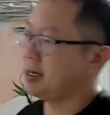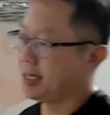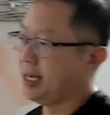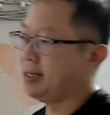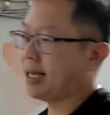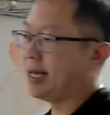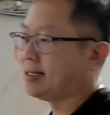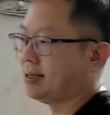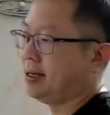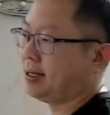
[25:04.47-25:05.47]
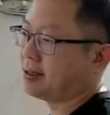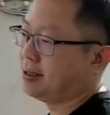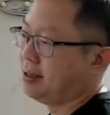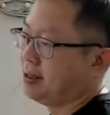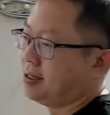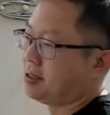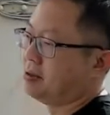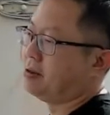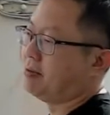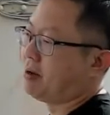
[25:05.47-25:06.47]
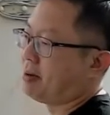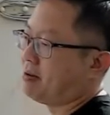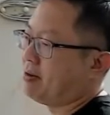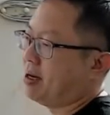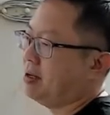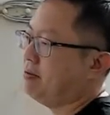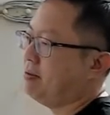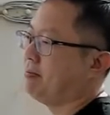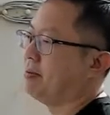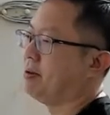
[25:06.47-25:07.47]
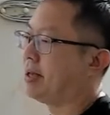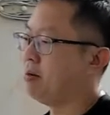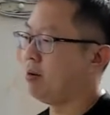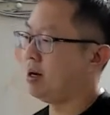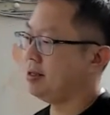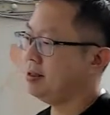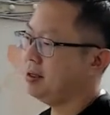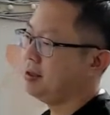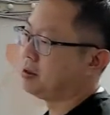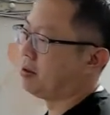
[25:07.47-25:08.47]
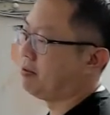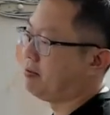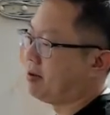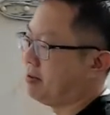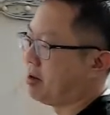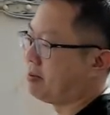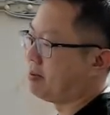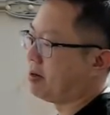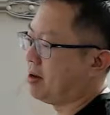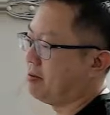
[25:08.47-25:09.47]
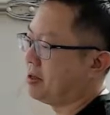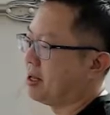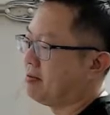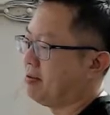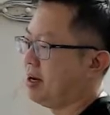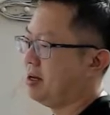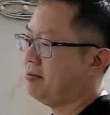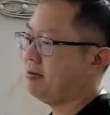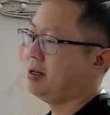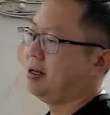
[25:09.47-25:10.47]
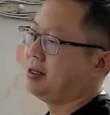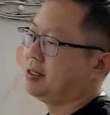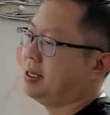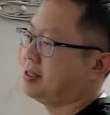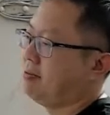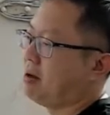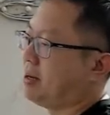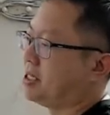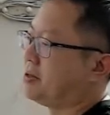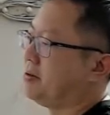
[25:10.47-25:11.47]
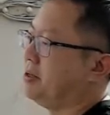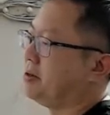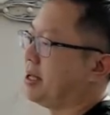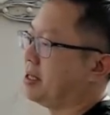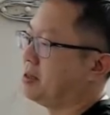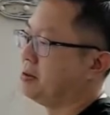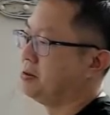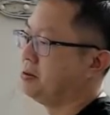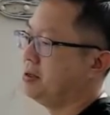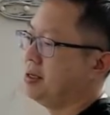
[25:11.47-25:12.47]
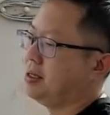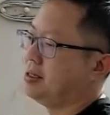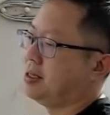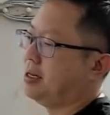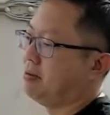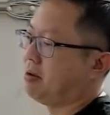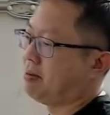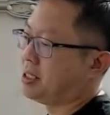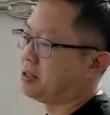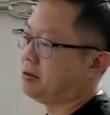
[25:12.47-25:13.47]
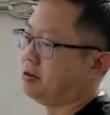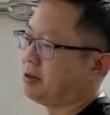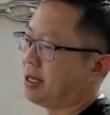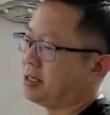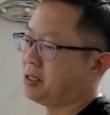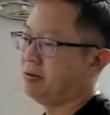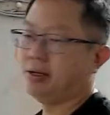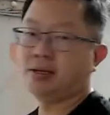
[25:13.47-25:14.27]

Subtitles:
Again, cancelling. So you divide by 5, you get 1. 25 divided by 5, you get 5. 6 divided by 3, you get 2. 9 divided by 3, you get 3.